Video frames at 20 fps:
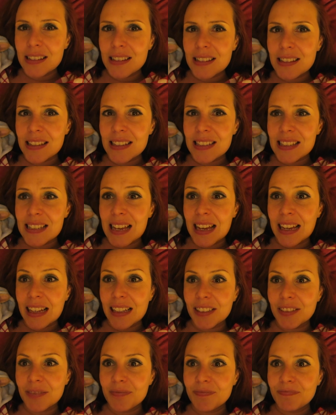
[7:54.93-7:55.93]
To
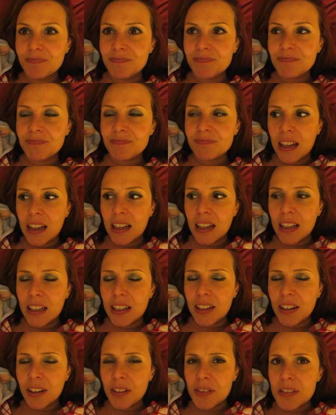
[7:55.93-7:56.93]
Zen.
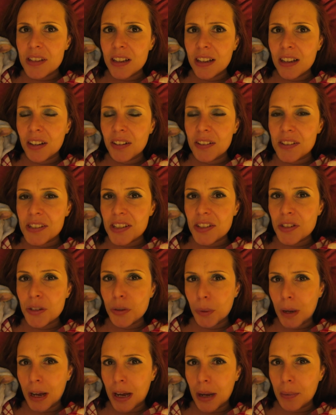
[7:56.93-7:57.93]
And I was like, oh, it's a
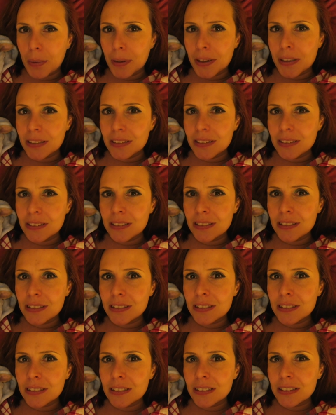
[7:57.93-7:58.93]
chihuahua.
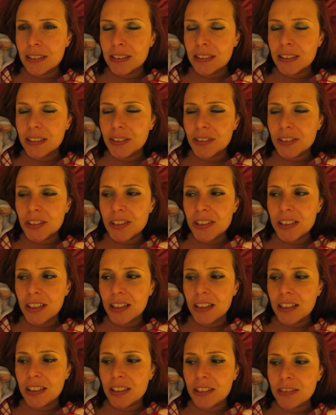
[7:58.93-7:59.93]
And he was just like,
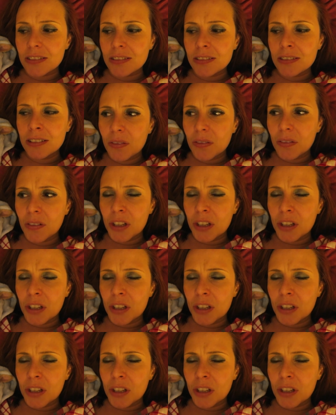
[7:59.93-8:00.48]
oh, were